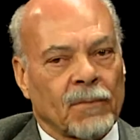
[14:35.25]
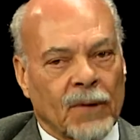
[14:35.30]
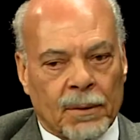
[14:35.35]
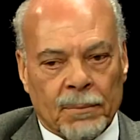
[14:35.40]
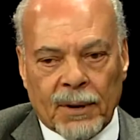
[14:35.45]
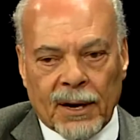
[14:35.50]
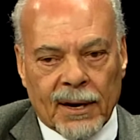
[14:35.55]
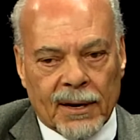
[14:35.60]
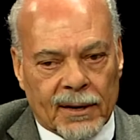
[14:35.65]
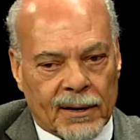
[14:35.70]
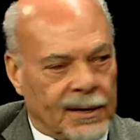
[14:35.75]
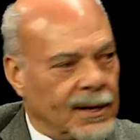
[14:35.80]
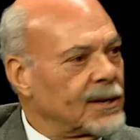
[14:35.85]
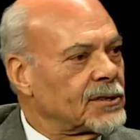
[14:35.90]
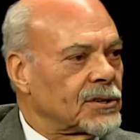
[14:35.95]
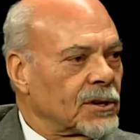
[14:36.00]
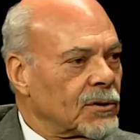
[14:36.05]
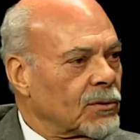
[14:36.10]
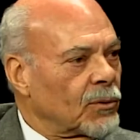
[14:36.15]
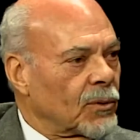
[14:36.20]
but it
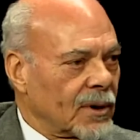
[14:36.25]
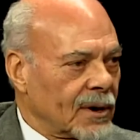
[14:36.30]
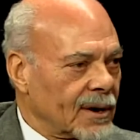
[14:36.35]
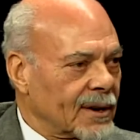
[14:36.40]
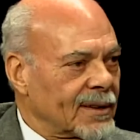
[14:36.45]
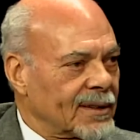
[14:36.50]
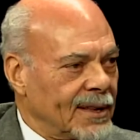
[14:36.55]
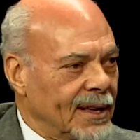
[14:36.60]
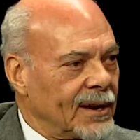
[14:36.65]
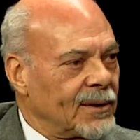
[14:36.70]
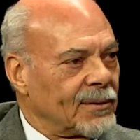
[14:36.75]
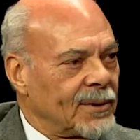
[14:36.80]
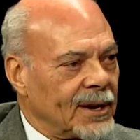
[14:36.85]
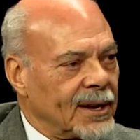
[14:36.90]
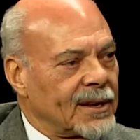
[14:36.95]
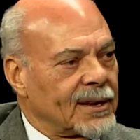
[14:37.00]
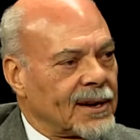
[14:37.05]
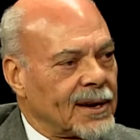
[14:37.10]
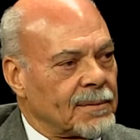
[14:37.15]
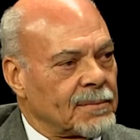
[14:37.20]
doesn't work then when
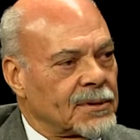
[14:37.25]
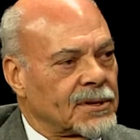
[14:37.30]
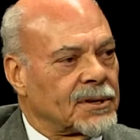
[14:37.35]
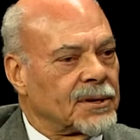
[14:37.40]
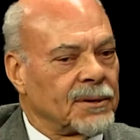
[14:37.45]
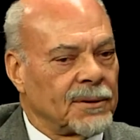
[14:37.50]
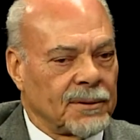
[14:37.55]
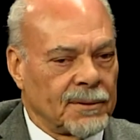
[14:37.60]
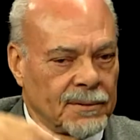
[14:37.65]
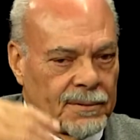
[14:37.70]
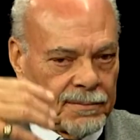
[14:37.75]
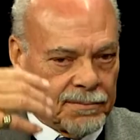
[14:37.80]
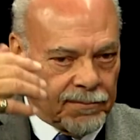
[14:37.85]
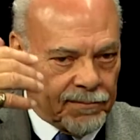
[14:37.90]
it comes to